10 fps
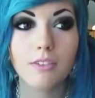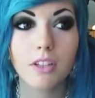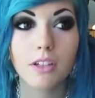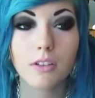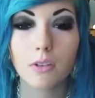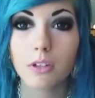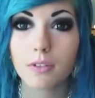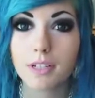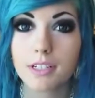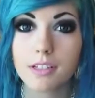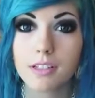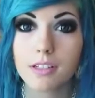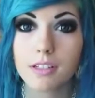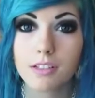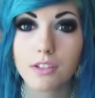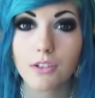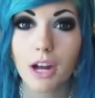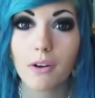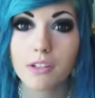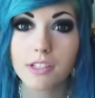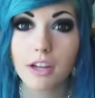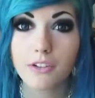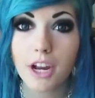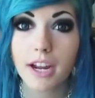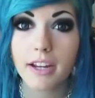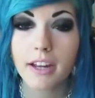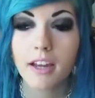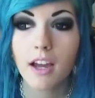the Lord of the Rings The Two Towers soundtrack,